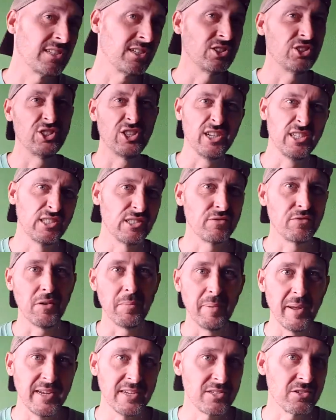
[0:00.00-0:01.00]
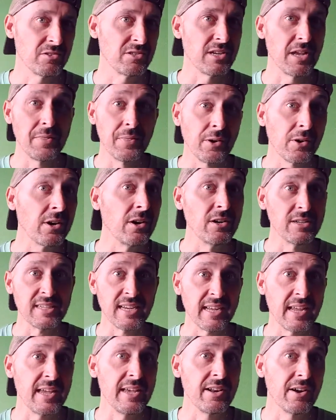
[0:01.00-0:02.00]
exchanged for pesos, and they're going to
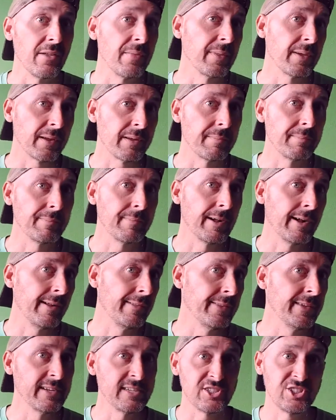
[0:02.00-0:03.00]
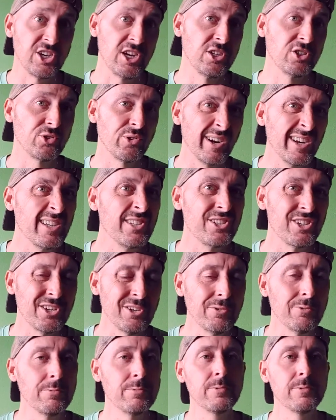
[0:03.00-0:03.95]
take a hit on the exchange rate too.